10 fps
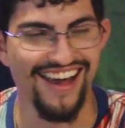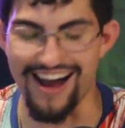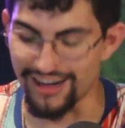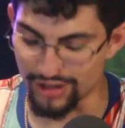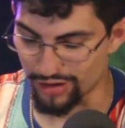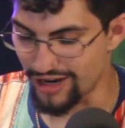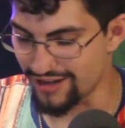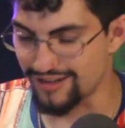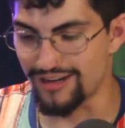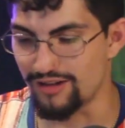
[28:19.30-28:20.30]
I
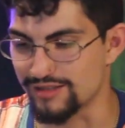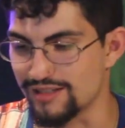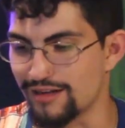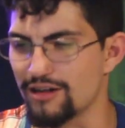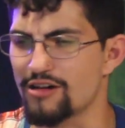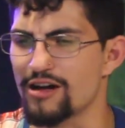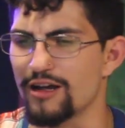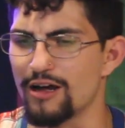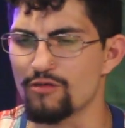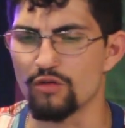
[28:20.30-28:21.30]
drank, and I was like, all right,
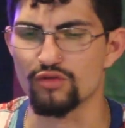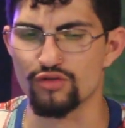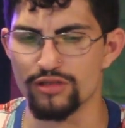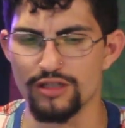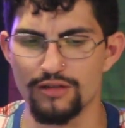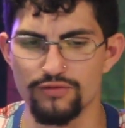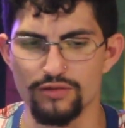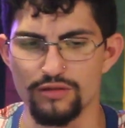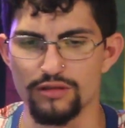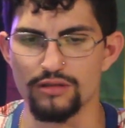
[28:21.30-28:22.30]
I won't drink
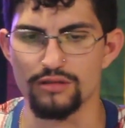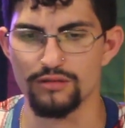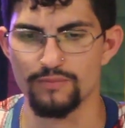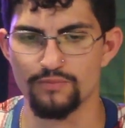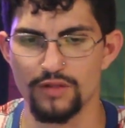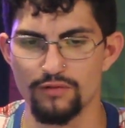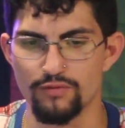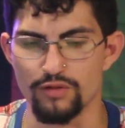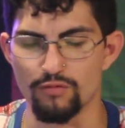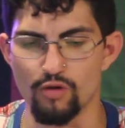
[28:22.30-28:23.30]
for
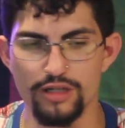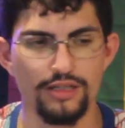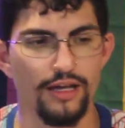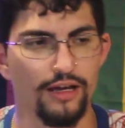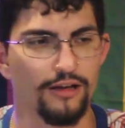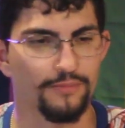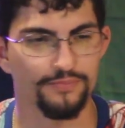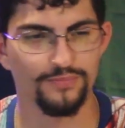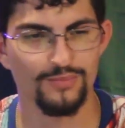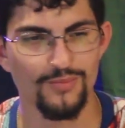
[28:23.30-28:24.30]
1 day.
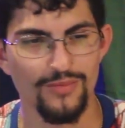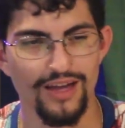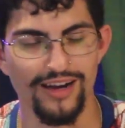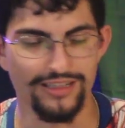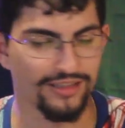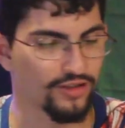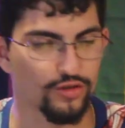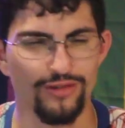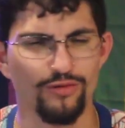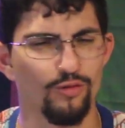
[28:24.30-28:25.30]
I didn't
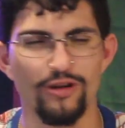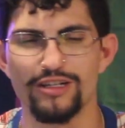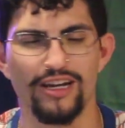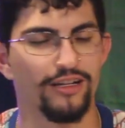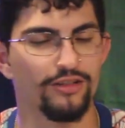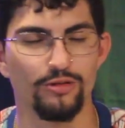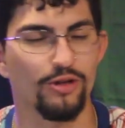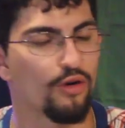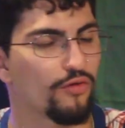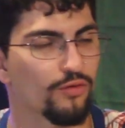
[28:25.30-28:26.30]
drink for 1 day. I didn't do
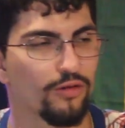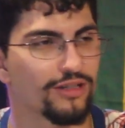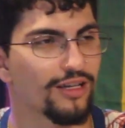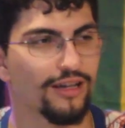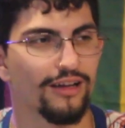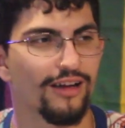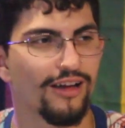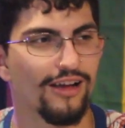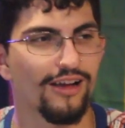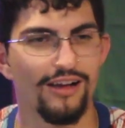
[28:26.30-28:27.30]
coke for 1 day.
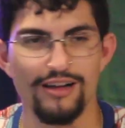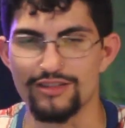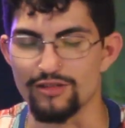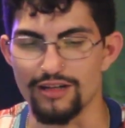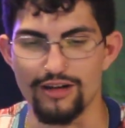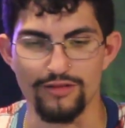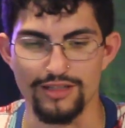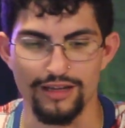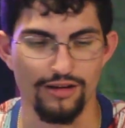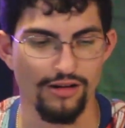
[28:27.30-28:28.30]
So then I was
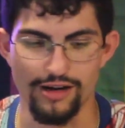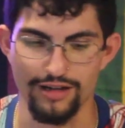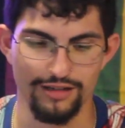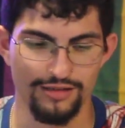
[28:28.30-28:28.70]
like, all right.